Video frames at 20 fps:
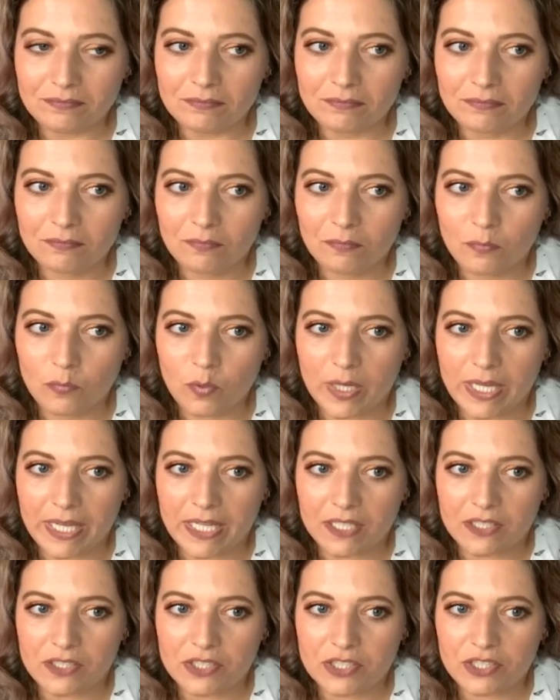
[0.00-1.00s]

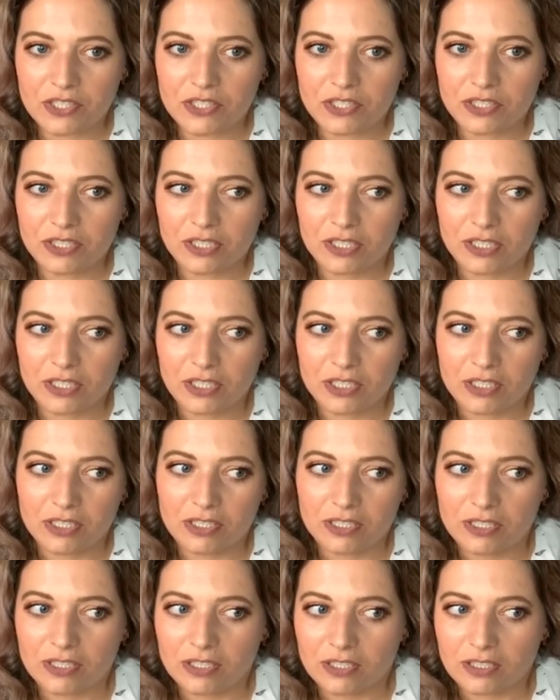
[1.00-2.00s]
which
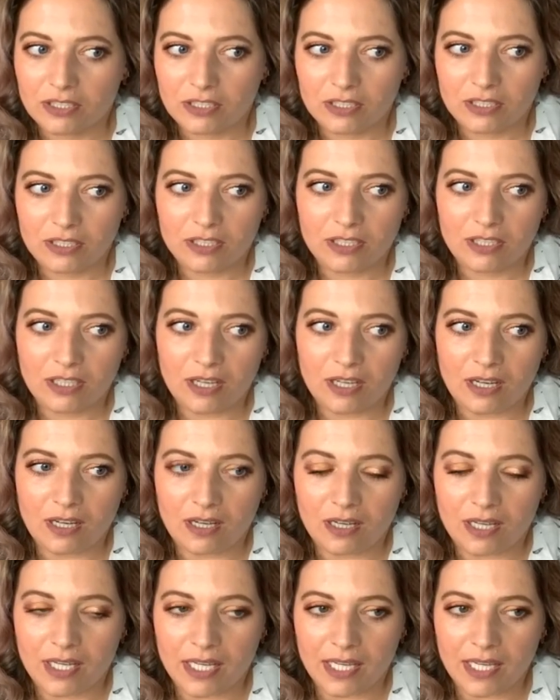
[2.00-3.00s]

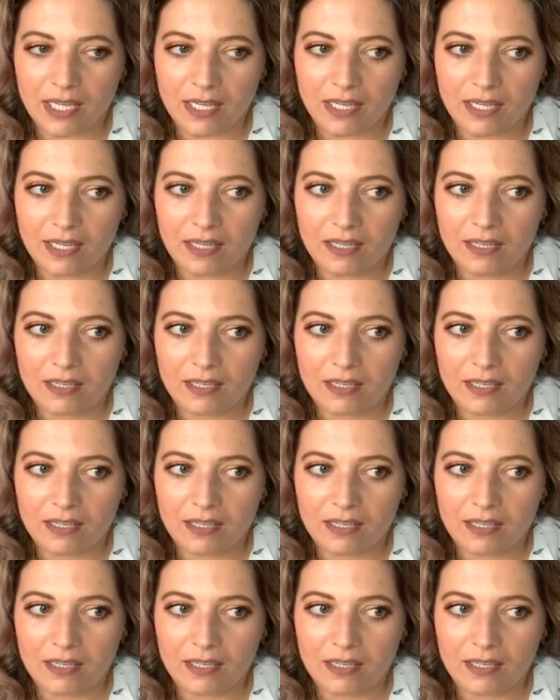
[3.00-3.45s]
I